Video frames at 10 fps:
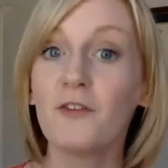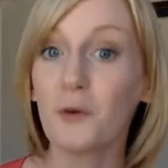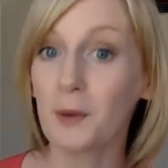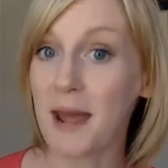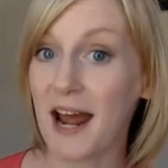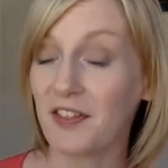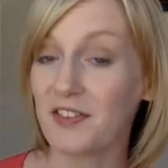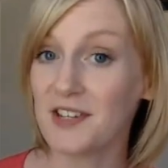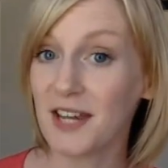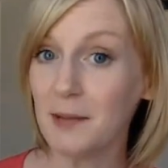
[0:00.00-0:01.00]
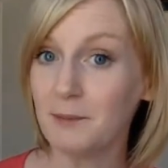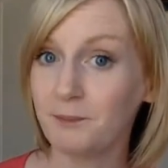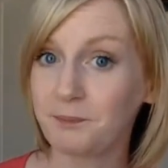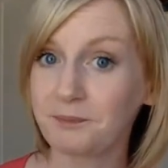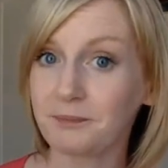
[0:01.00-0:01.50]
For math today,
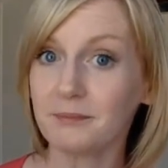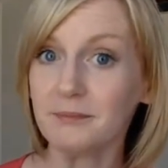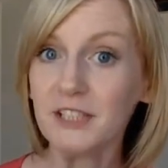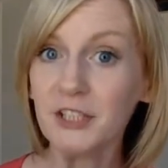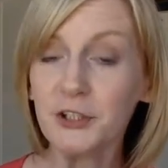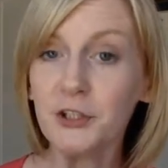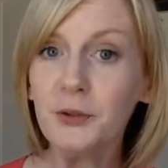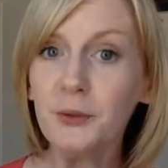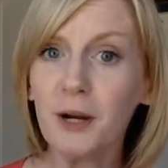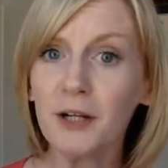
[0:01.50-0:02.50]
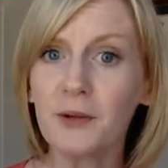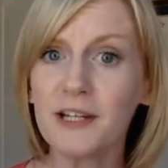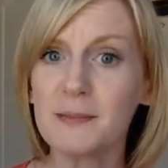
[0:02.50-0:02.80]
you are going